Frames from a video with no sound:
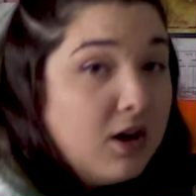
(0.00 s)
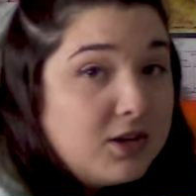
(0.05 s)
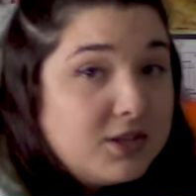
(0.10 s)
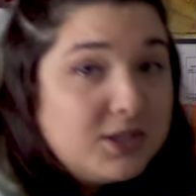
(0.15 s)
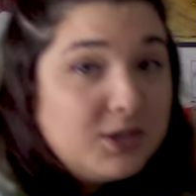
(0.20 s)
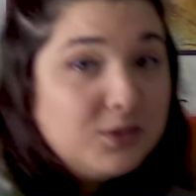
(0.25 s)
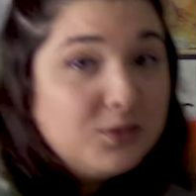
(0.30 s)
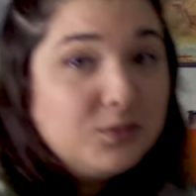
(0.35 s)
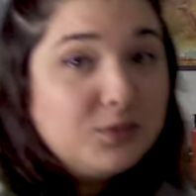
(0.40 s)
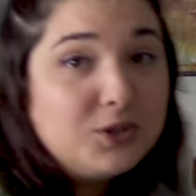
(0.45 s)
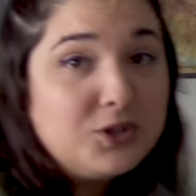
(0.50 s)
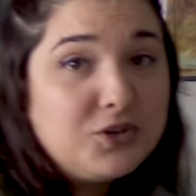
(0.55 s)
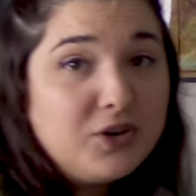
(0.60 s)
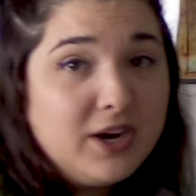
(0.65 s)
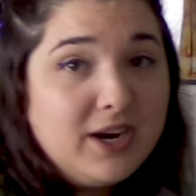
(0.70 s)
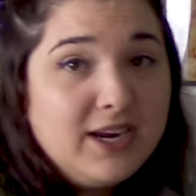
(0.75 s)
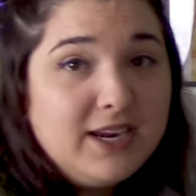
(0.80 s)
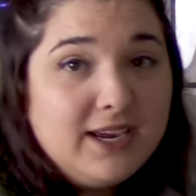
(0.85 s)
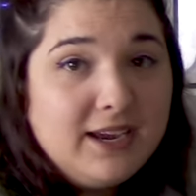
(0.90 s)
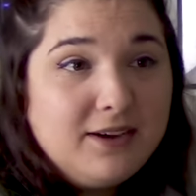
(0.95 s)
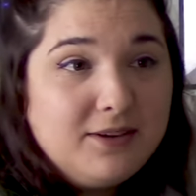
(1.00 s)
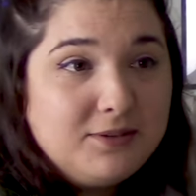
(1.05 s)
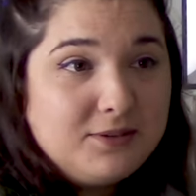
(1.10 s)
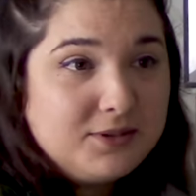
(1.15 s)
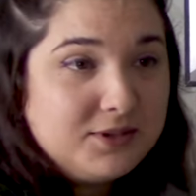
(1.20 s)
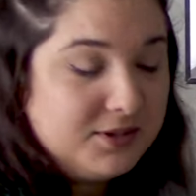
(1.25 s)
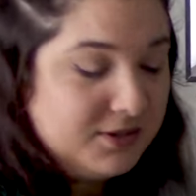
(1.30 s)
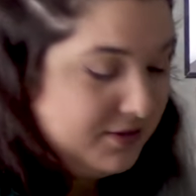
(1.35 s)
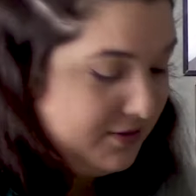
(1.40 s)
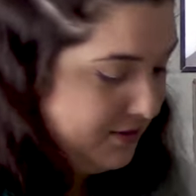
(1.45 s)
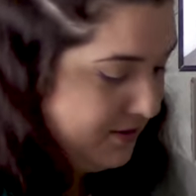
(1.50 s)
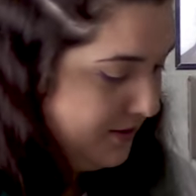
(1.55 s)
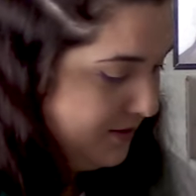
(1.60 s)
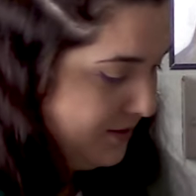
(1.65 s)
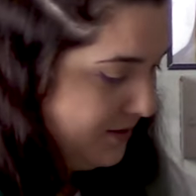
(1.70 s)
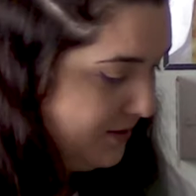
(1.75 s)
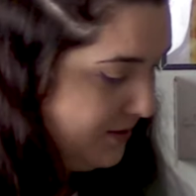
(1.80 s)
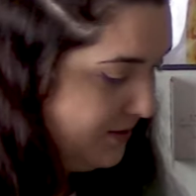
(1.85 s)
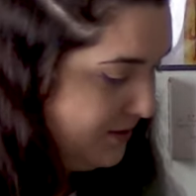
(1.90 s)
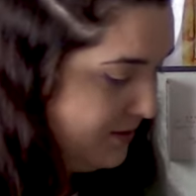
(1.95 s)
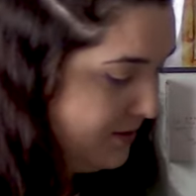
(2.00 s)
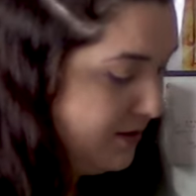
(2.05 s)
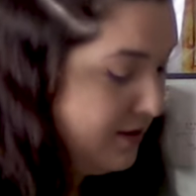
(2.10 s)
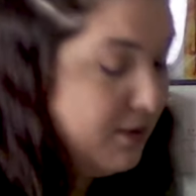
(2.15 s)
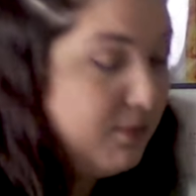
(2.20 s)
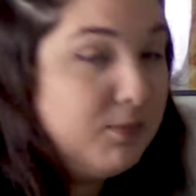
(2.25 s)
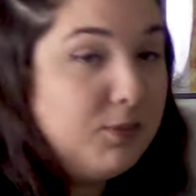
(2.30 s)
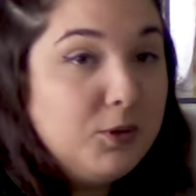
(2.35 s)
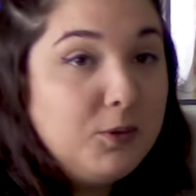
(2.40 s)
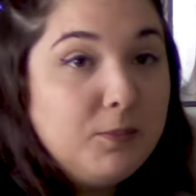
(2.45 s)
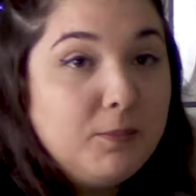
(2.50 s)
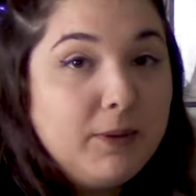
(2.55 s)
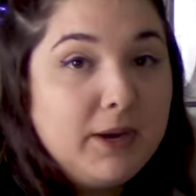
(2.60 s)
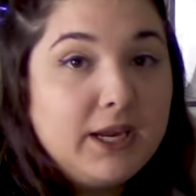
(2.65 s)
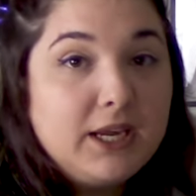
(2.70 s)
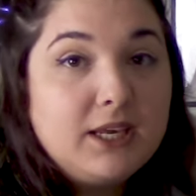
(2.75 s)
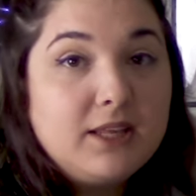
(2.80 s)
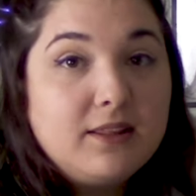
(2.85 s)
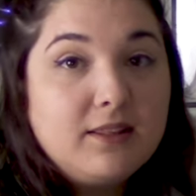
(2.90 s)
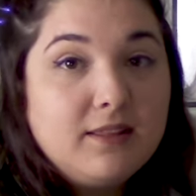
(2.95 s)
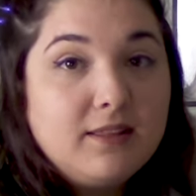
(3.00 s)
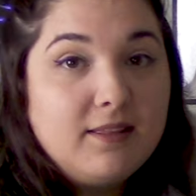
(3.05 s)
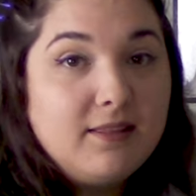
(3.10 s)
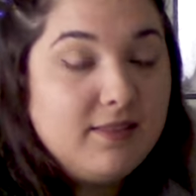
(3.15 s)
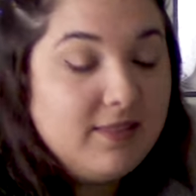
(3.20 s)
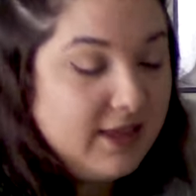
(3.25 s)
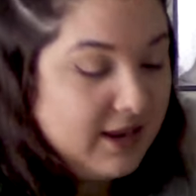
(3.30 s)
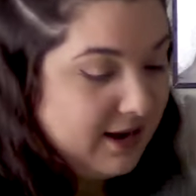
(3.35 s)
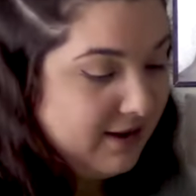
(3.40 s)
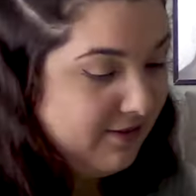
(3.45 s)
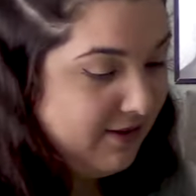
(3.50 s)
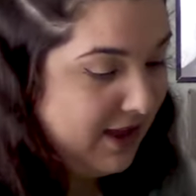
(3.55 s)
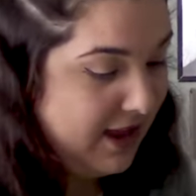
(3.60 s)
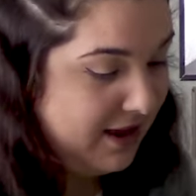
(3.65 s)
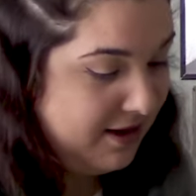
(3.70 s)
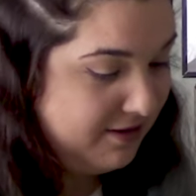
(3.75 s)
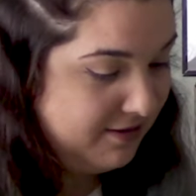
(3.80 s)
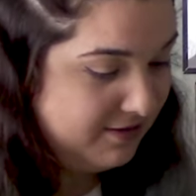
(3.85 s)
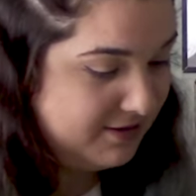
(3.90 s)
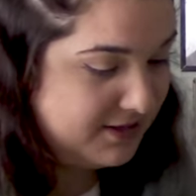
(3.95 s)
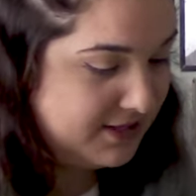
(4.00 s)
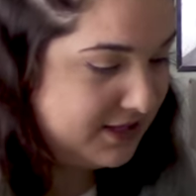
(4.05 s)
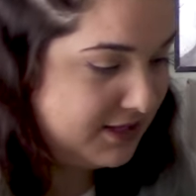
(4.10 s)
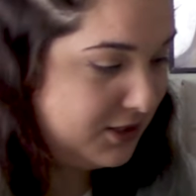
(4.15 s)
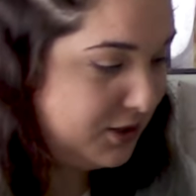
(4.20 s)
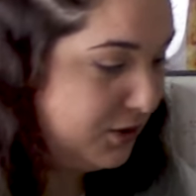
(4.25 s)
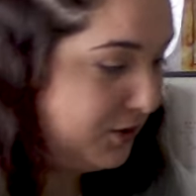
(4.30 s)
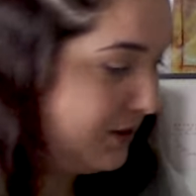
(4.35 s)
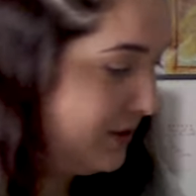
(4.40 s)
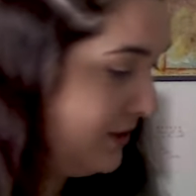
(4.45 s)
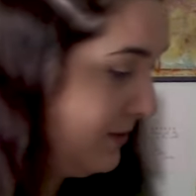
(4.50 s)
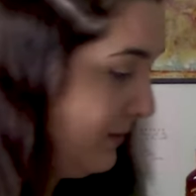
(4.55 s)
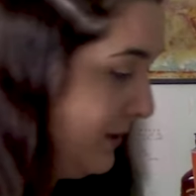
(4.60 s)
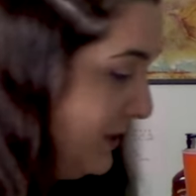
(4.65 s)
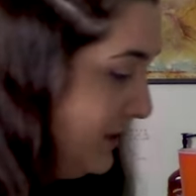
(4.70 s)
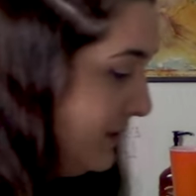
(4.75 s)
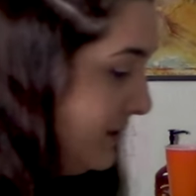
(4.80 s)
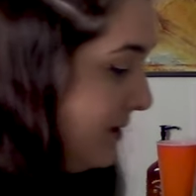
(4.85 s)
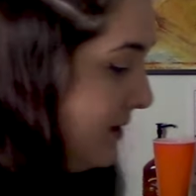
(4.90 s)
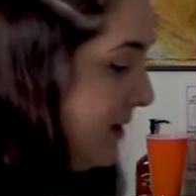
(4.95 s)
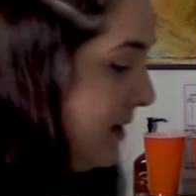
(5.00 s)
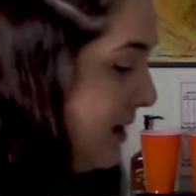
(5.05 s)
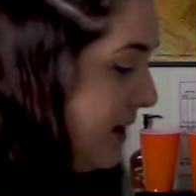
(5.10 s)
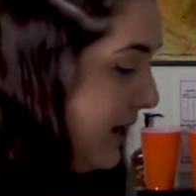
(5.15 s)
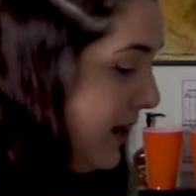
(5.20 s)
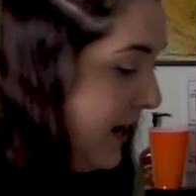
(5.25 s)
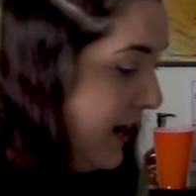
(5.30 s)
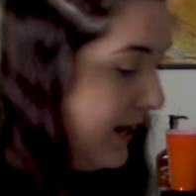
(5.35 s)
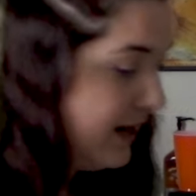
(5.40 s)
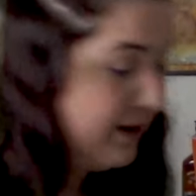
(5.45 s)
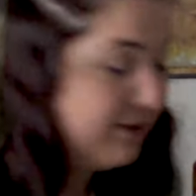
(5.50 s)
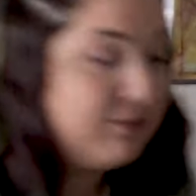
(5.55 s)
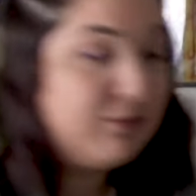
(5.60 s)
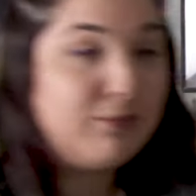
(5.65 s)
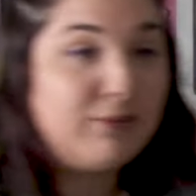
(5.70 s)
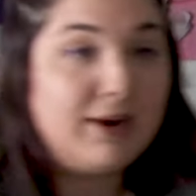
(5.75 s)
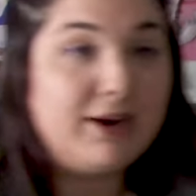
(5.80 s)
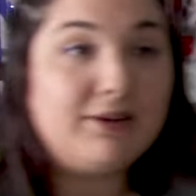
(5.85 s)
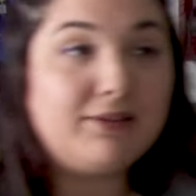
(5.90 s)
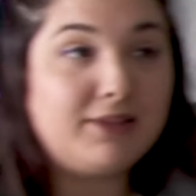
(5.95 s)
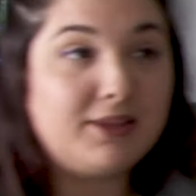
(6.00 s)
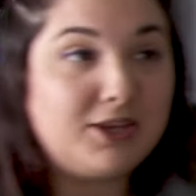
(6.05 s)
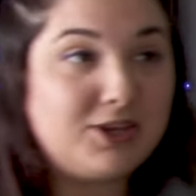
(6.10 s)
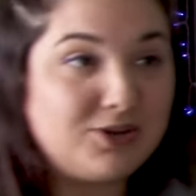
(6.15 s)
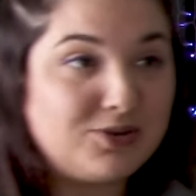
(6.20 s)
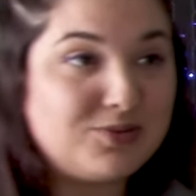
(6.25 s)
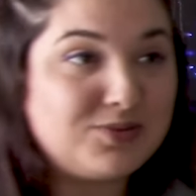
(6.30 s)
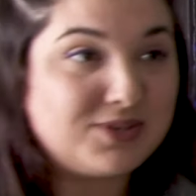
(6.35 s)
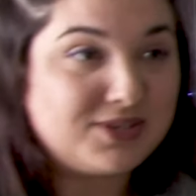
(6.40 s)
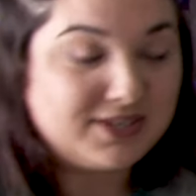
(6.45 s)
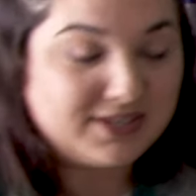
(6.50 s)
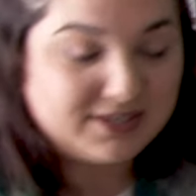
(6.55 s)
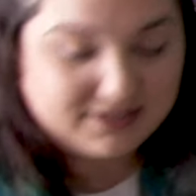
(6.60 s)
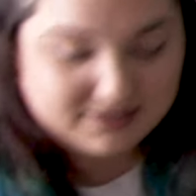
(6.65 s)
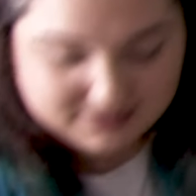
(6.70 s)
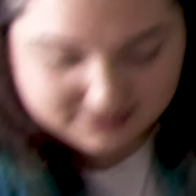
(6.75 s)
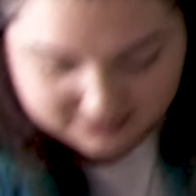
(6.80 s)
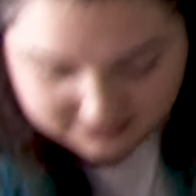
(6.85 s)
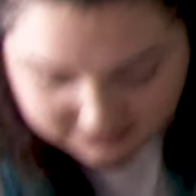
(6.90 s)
Also, we're trying out the boom mic that I've had since Christmas and I've rarely used it.